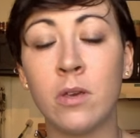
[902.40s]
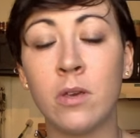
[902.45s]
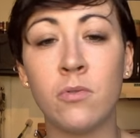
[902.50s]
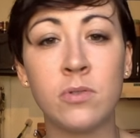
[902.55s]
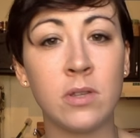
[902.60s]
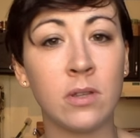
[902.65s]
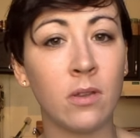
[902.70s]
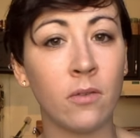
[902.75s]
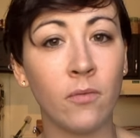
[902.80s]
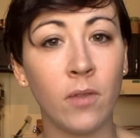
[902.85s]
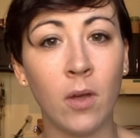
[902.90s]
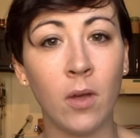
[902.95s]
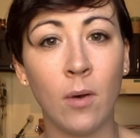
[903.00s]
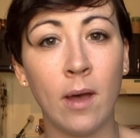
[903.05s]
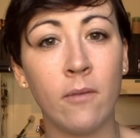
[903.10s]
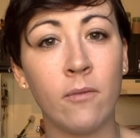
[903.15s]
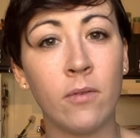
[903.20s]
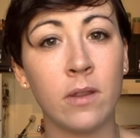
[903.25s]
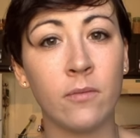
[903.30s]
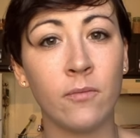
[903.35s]
using the Flow
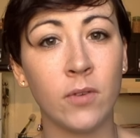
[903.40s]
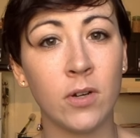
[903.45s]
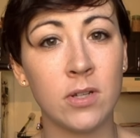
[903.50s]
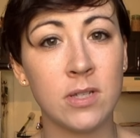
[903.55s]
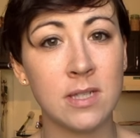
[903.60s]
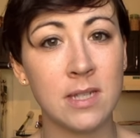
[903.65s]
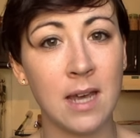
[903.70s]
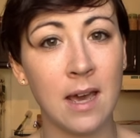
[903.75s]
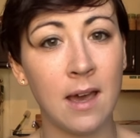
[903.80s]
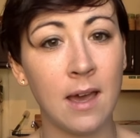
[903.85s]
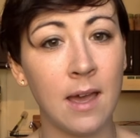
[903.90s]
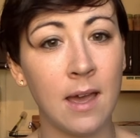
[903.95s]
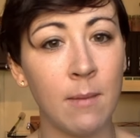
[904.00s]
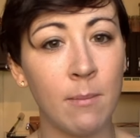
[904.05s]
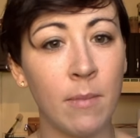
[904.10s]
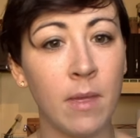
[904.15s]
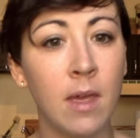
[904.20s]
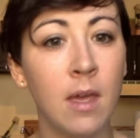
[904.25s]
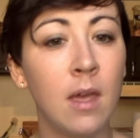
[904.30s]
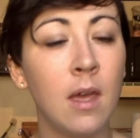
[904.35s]
Hive for the first
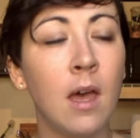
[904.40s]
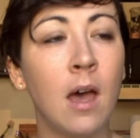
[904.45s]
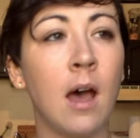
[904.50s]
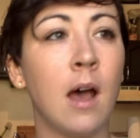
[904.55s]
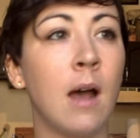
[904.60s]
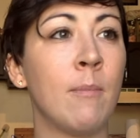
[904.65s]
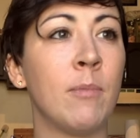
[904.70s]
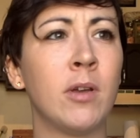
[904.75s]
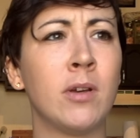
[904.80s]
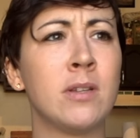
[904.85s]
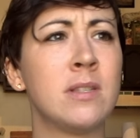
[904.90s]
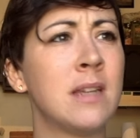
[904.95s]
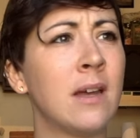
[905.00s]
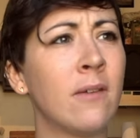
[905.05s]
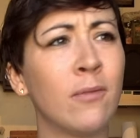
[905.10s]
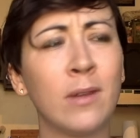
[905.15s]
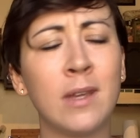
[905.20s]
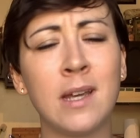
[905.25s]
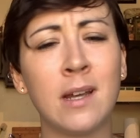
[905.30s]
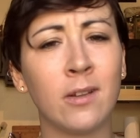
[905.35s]
time. There is
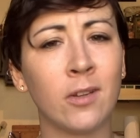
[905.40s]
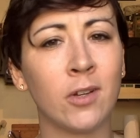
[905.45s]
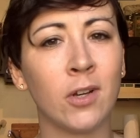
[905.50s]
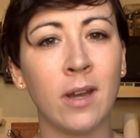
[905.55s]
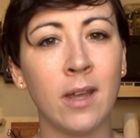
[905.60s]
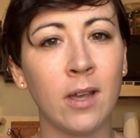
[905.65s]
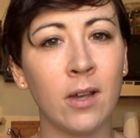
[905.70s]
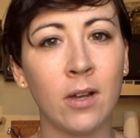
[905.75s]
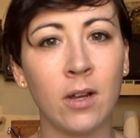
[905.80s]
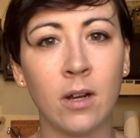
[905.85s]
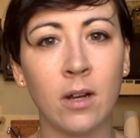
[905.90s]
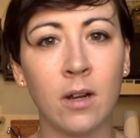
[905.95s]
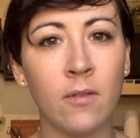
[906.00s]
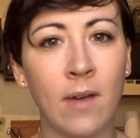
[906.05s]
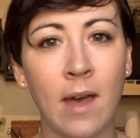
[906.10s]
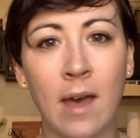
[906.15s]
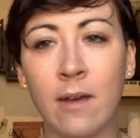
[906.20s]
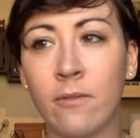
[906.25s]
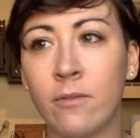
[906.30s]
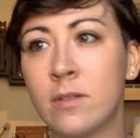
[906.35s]
definitely a learning curve,
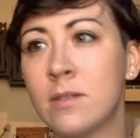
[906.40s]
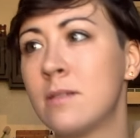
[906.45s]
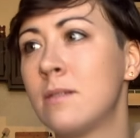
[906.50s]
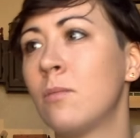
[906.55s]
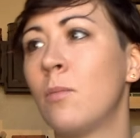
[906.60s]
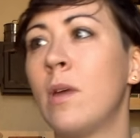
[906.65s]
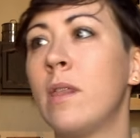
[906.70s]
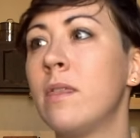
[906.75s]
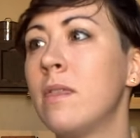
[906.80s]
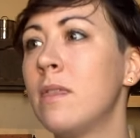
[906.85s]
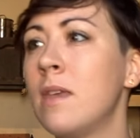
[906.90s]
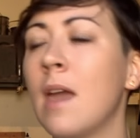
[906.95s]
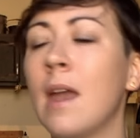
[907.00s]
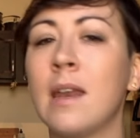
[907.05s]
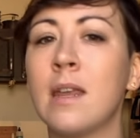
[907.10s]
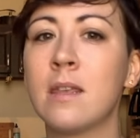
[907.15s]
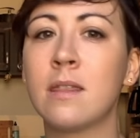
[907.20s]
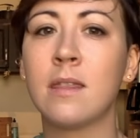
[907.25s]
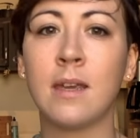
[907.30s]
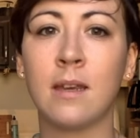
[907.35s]
as with
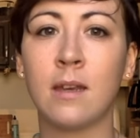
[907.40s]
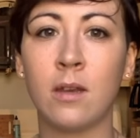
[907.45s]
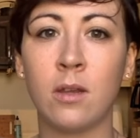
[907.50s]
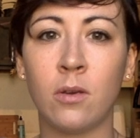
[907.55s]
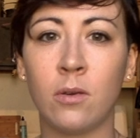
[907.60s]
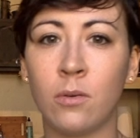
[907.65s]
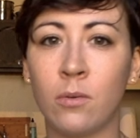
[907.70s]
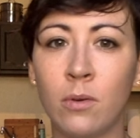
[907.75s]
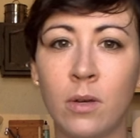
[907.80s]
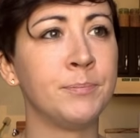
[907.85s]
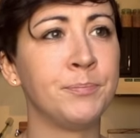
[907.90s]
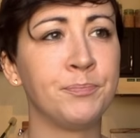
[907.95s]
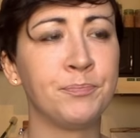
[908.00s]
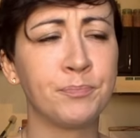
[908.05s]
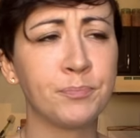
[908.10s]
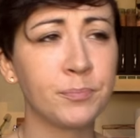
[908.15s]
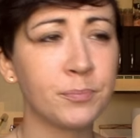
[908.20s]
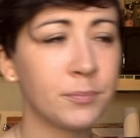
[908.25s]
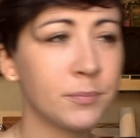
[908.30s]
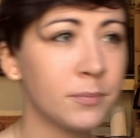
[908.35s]
anything new.
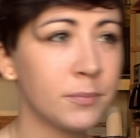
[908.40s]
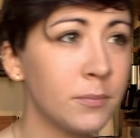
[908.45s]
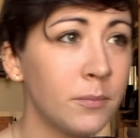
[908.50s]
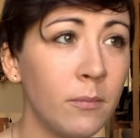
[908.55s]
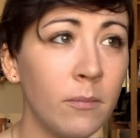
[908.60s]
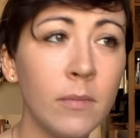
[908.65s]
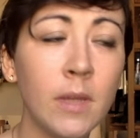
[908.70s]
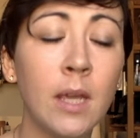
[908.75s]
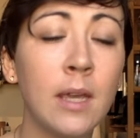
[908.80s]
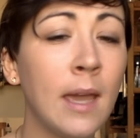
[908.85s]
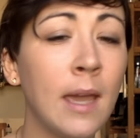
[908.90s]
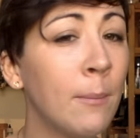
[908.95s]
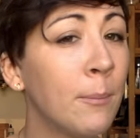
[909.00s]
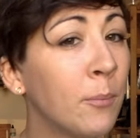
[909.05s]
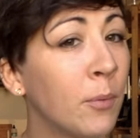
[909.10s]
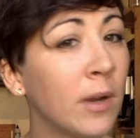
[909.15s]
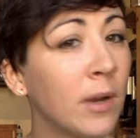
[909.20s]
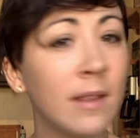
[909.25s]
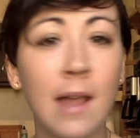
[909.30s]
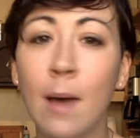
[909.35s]
Yep,
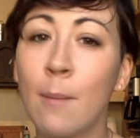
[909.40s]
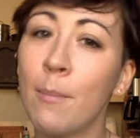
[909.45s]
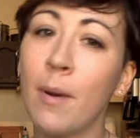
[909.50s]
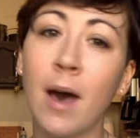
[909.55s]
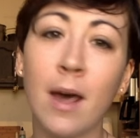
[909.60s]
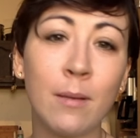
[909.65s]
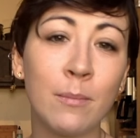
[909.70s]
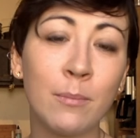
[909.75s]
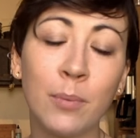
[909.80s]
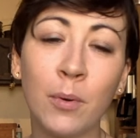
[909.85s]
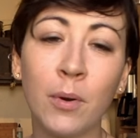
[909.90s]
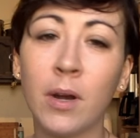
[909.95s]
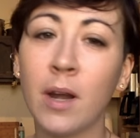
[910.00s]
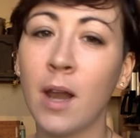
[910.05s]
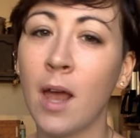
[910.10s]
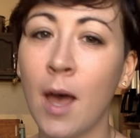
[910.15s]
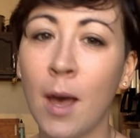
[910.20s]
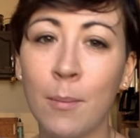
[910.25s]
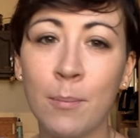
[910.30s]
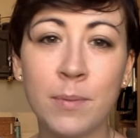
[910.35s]
bring that bottom board
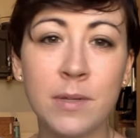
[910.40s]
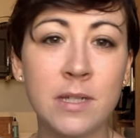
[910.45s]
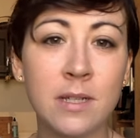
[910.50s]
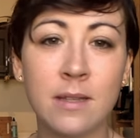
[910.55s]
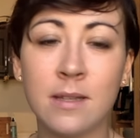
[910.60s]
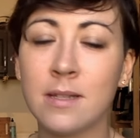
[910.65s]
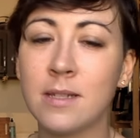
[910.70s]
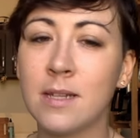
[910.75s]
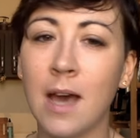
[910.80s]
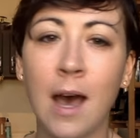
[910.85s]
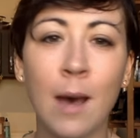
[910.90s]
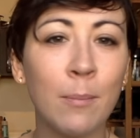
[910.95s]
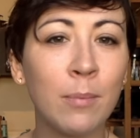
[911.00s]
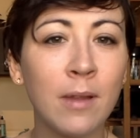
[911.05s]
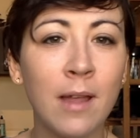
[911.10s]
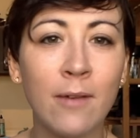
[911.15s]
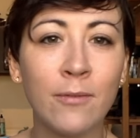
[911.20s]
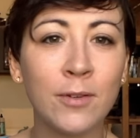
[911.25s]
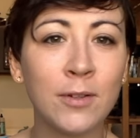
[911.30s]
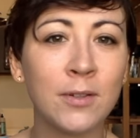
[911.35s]
up to the top
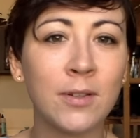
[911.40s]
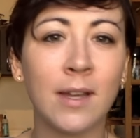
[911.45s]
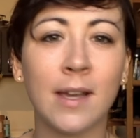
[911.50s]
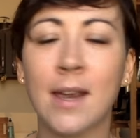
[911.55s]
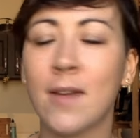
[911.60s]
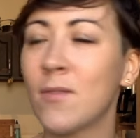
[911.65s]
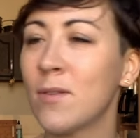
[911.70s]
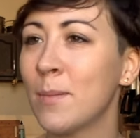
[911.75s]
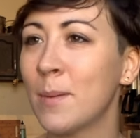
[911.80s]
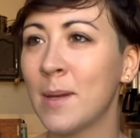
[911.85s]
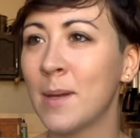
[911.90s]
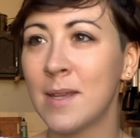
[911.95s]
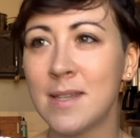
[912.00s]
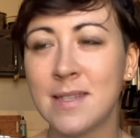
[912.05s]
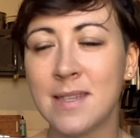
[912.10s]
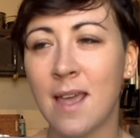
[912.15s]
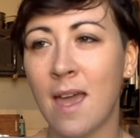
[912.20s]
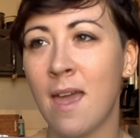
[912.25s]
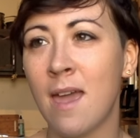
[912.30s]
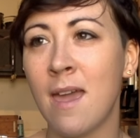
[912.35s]
level, like everybody's
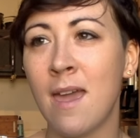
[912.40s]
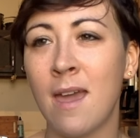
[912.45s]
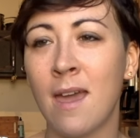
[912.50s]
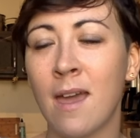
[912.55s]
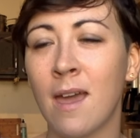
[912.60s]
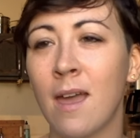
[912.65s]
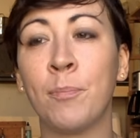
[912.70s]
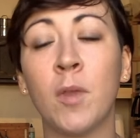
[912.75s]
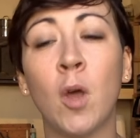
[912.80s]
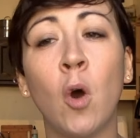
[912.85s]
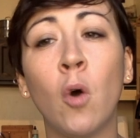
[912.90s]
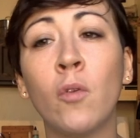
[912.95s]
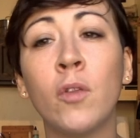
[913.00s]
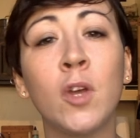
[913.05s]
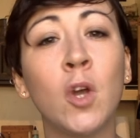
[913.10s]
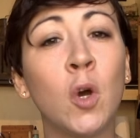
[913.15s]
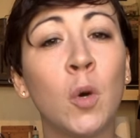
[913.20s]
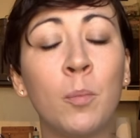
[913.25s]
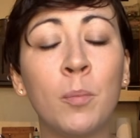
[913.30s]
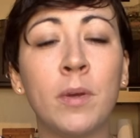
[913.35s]
saying.
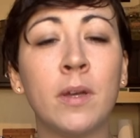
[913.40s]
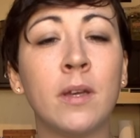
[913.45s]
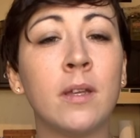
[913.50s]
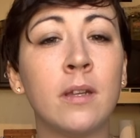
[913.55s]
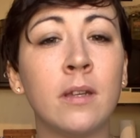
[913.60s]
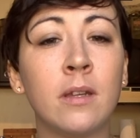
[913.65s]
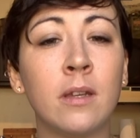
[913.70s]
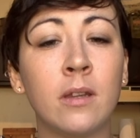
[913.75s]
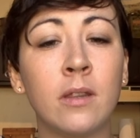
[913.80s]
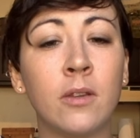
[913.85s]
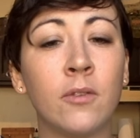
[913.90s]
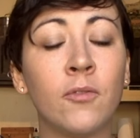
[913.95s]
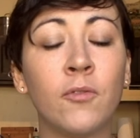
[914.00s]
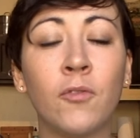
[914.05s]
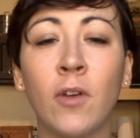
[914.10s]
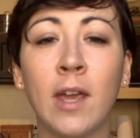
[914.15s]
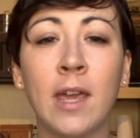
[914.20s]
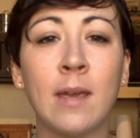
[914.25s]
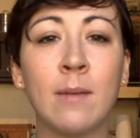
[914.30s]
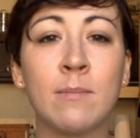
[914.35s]
Only open the
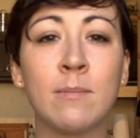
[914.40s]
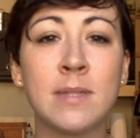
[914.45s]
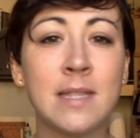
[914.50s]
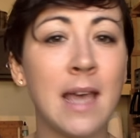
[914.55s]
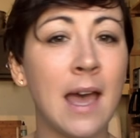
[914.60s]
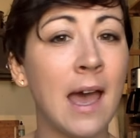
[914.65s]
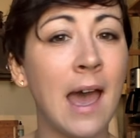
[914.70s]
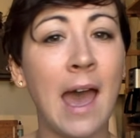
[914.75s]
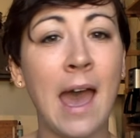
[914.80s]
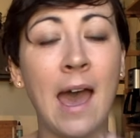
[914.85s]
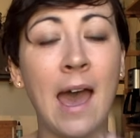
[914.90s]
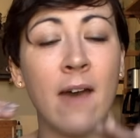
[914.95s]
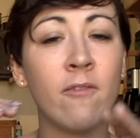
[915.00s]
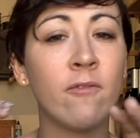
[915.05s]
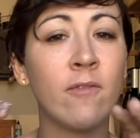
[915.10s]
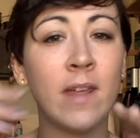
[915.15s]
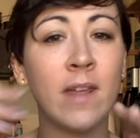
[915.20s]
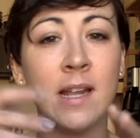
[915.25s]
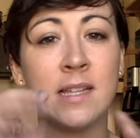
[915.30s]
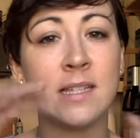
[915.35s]
frames a
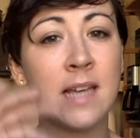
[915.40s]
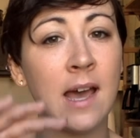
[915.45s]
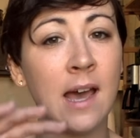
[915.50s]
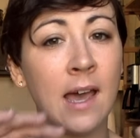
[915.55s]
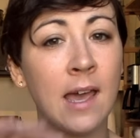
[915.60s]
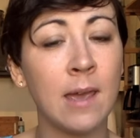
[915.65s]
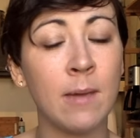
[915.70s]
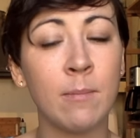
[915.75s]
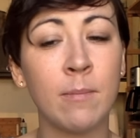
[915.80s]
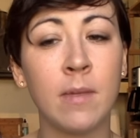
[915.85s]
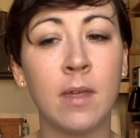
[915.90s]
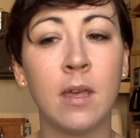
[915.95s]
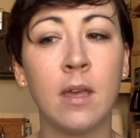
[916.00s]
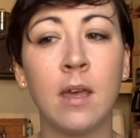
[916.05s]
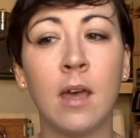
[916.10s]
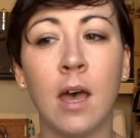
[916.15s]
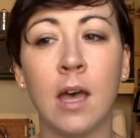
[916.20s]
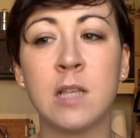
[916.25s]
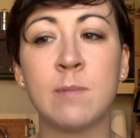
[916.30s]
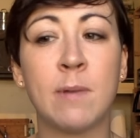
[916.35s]
half at a time,
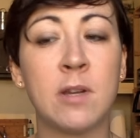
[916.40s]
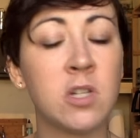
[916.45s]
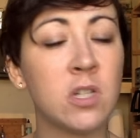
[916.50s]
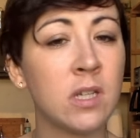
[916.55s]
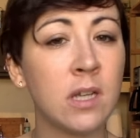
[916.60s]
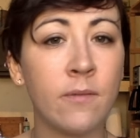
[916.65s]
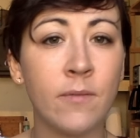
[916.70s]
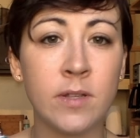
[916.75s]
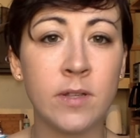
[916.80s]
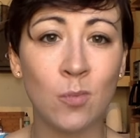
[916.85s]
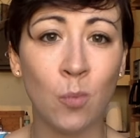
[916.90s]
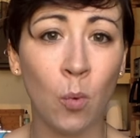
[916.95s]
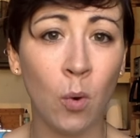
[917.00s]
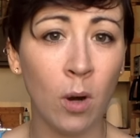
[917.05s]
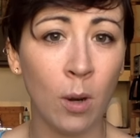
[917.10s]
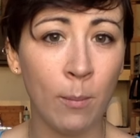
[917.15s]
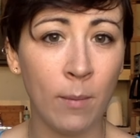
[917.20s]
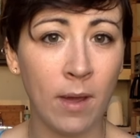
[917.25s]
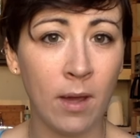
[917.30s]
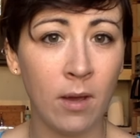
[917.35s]
especially if it's
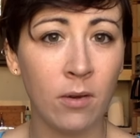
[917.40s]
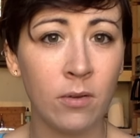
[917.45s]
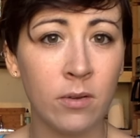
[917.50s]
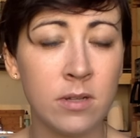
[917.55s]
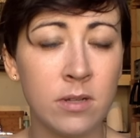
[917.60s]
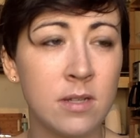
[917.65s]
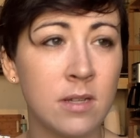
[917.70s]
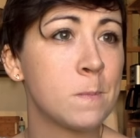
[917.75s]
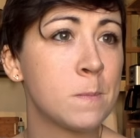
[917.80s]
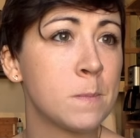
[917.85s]
warm out.